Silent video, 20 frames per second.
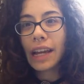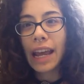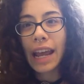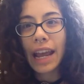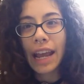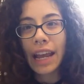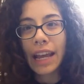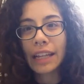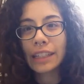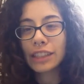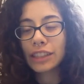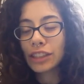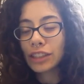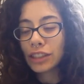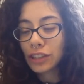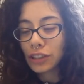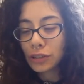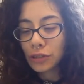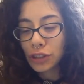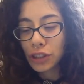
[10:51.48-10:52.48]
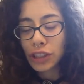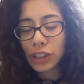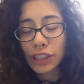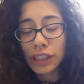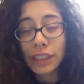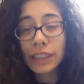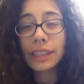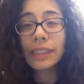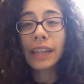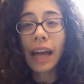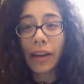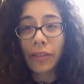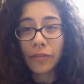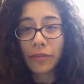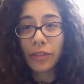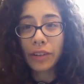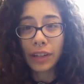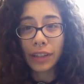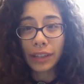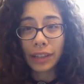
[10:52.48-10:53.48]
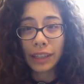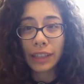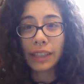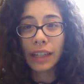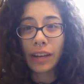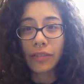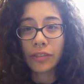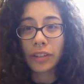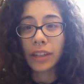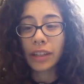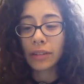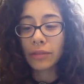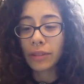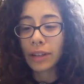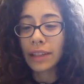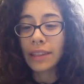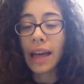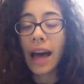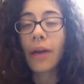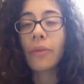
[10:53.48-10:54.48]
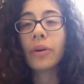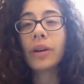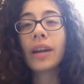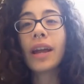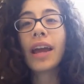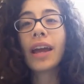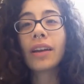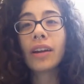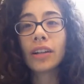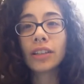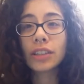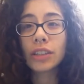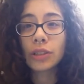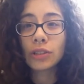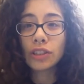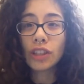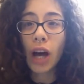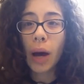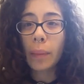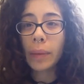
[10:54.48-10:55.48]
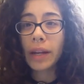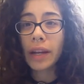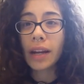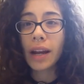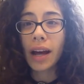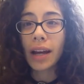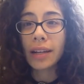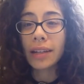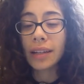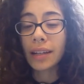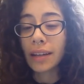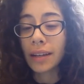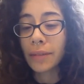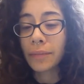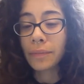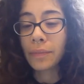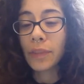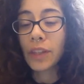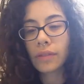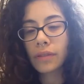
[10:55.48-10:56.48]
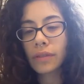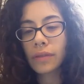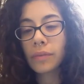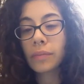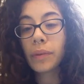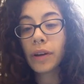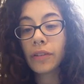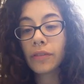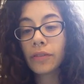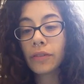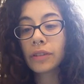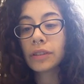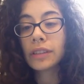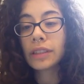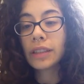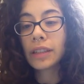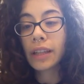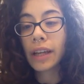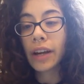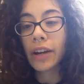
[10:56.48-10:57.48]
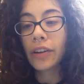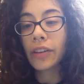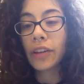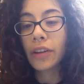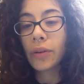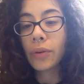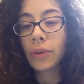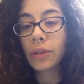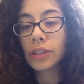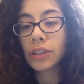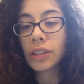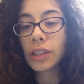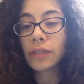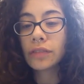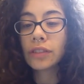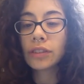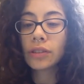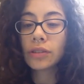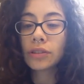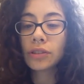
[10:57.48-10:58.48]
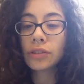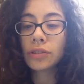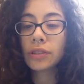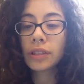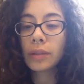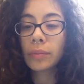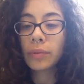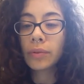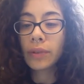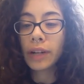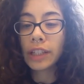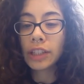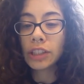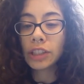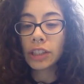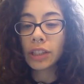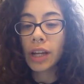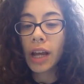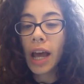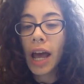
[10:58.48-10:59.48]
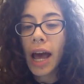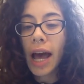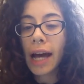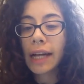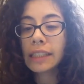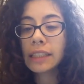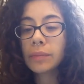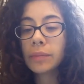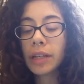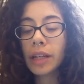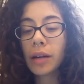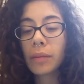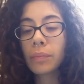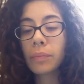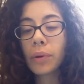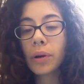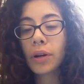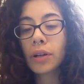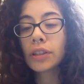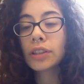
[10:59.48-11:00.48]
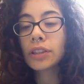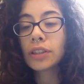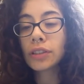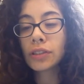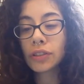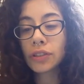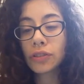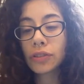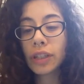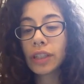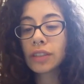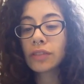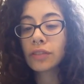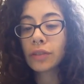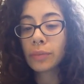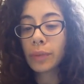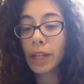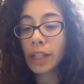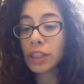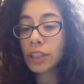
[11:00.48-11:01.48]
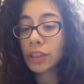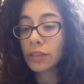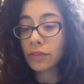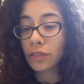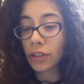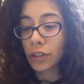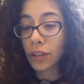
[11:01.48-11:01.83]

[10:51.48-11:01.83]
And you should definitely read that one, and also Dominant Idea. But for de Cleyre, the origin of social liberation had to be a personal transformation for